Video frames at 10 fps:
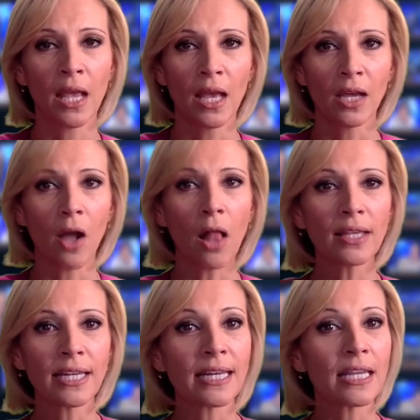Call
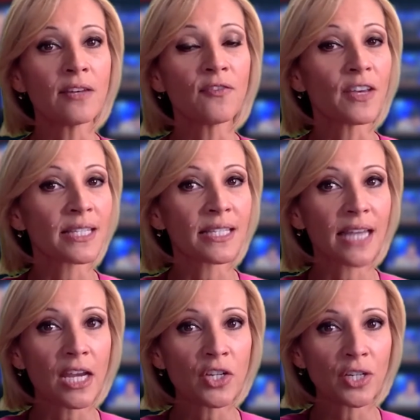it an
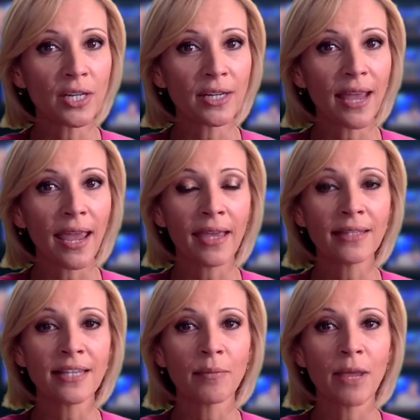infestation.
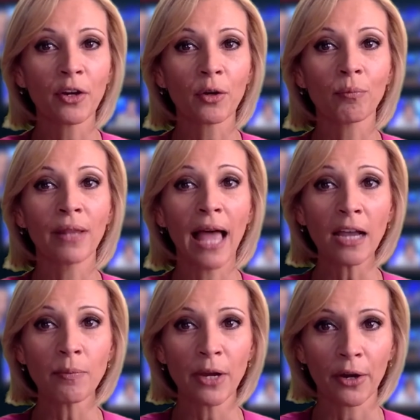Handset maker
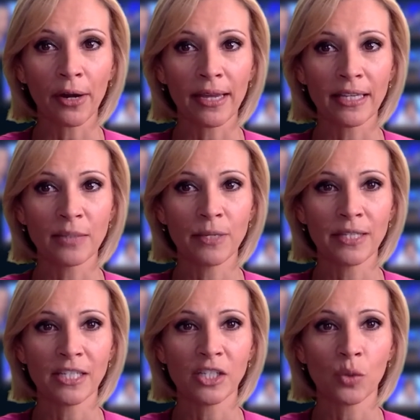BlackBerry is
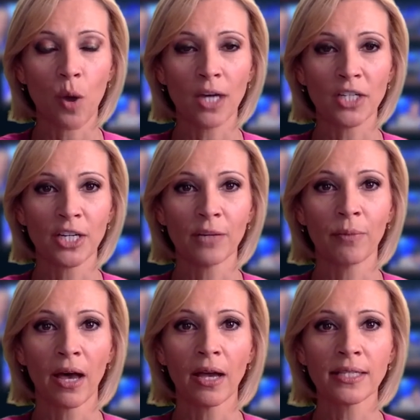busy squashing
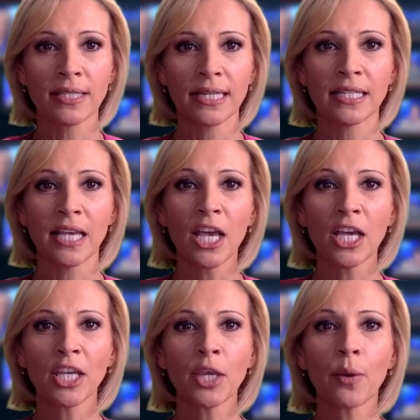bugs in its
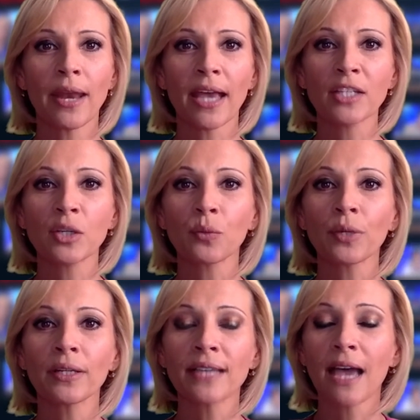QNX
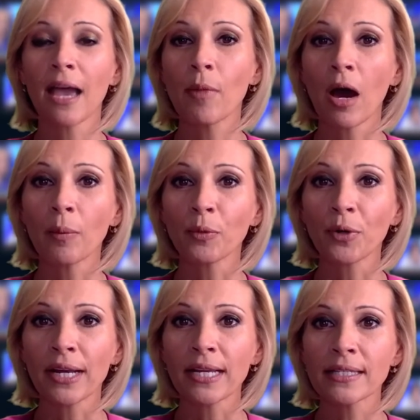real-time
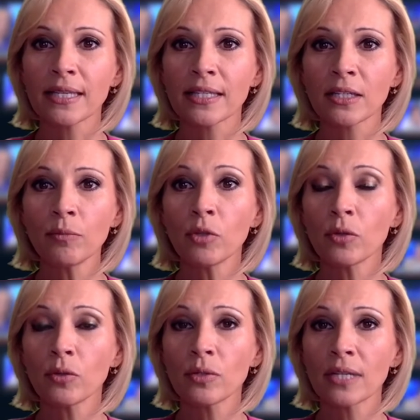operating system
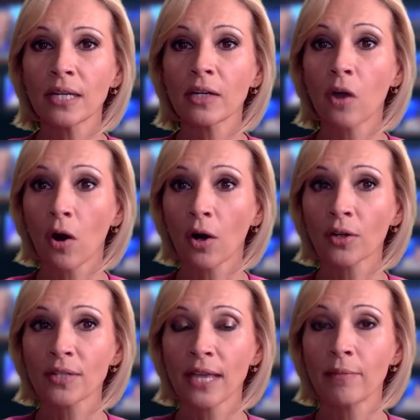used in
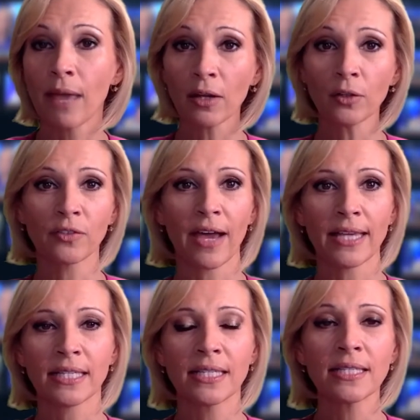cars and medical
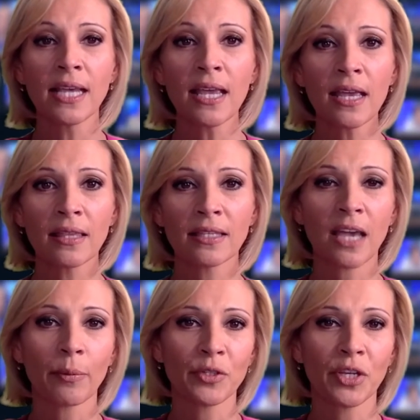devices. The
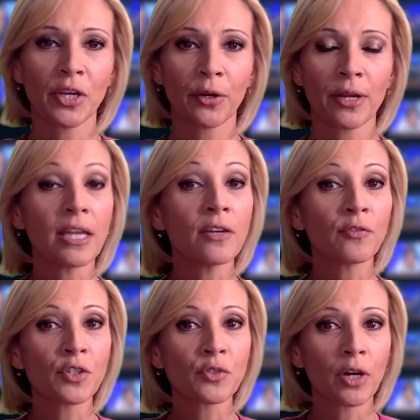Cybersecurity
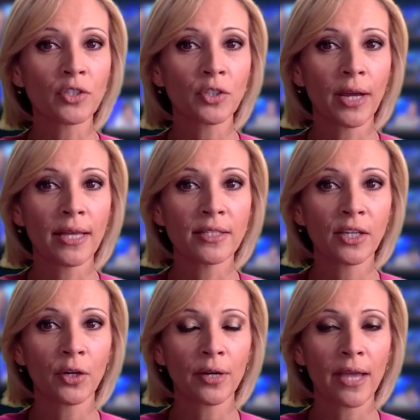Infrastructure and
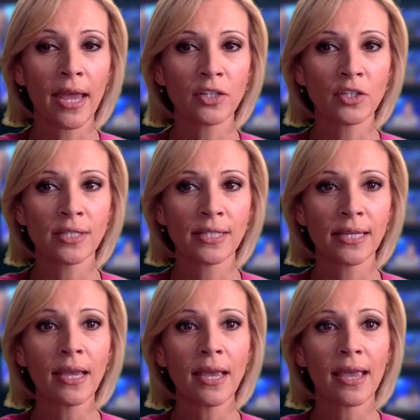Security
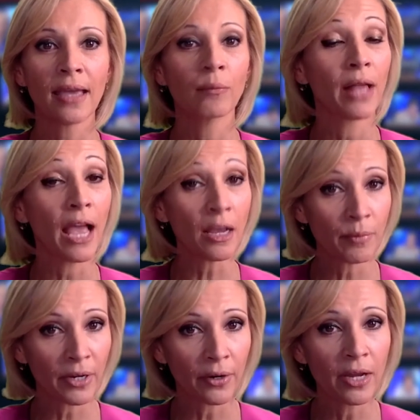Agency and
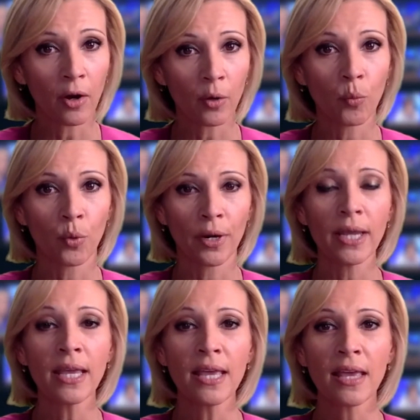BlackBerry are
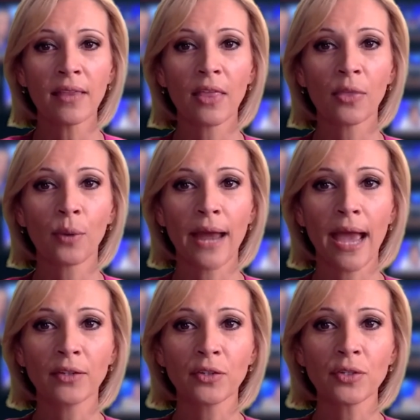warning that threat
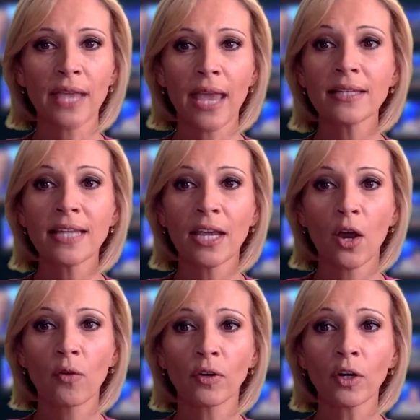actors can take
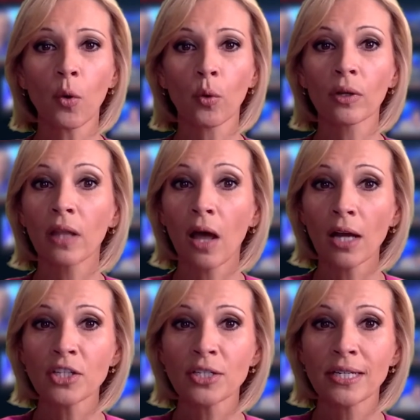over or
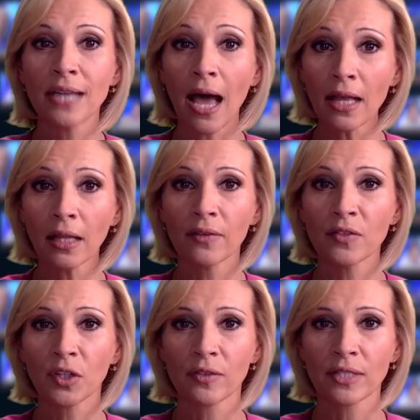launch denial of
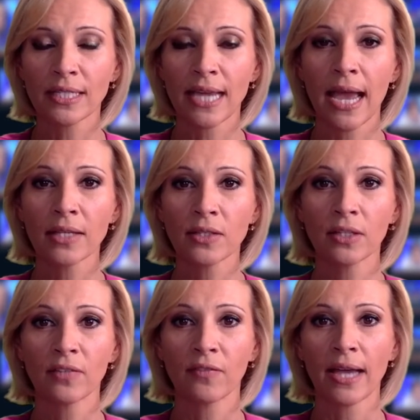service attacks
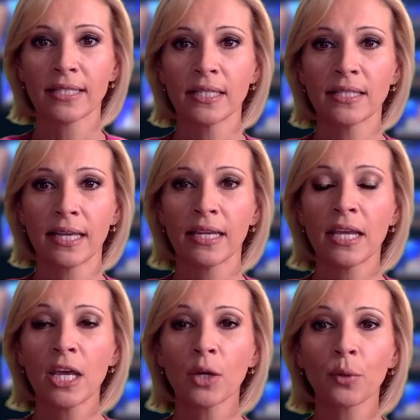on devices and
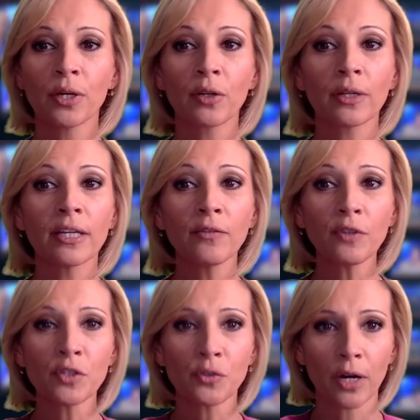critical
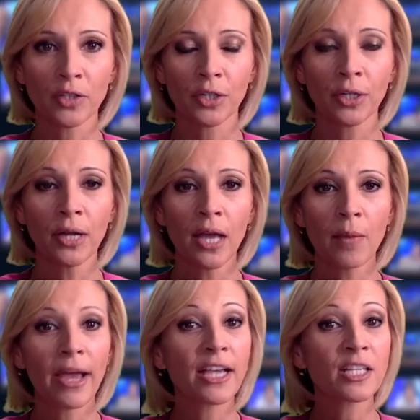infrastructure
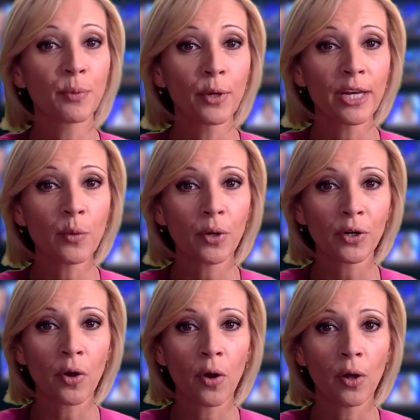by exploiting what are
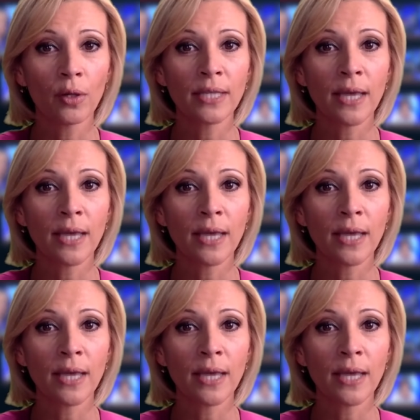called